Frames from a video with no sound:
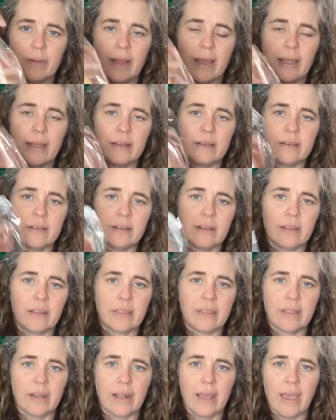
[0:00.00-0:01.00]
blend
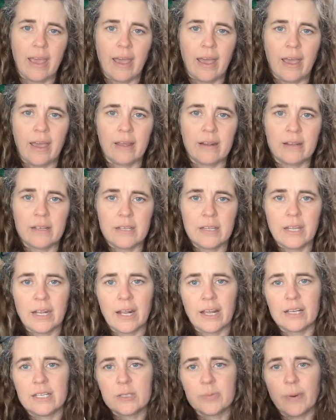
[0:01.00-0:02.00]
that
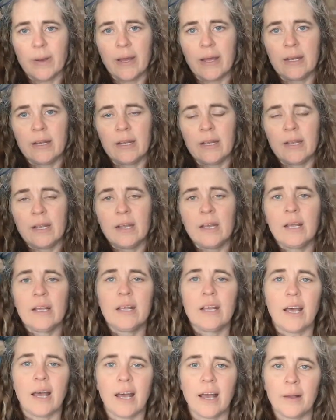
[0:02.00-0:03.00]
I spun.
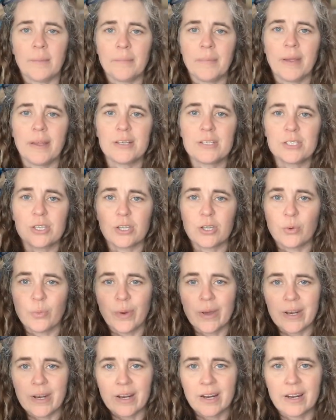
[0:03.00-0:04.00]
So the
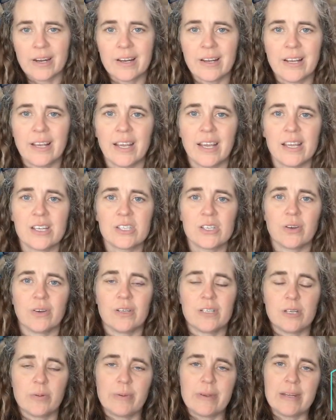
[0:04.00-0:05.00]
winner is
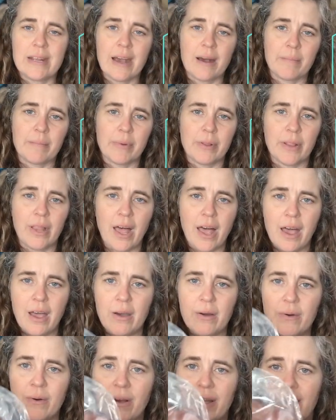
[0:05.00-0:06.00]
going to be down
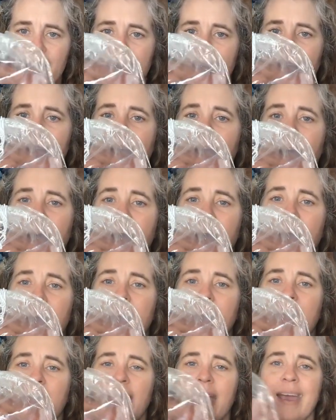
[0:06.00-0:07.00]
below.
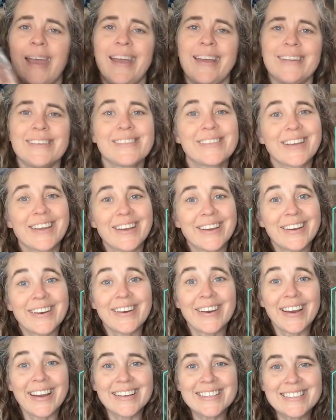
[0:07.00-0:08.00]
And
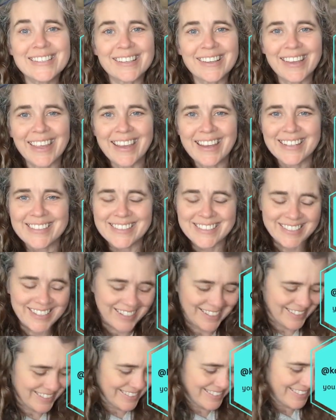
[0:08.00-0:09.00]

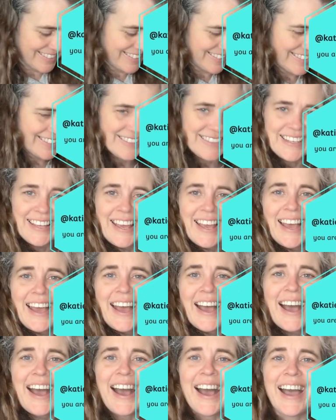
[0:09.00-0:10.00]
congratulations.
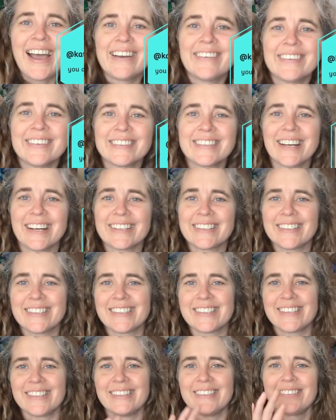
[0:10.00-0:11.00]
I will talk to you
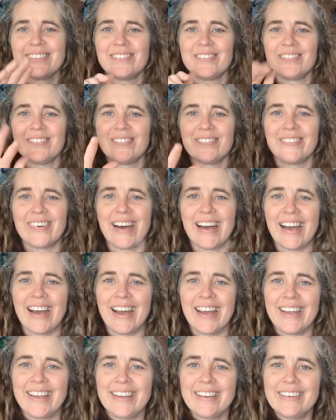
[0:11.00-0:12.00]
soon.
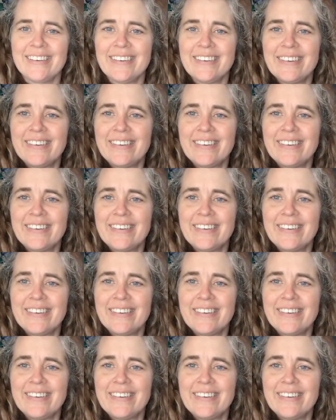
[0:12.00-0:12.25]
Bye.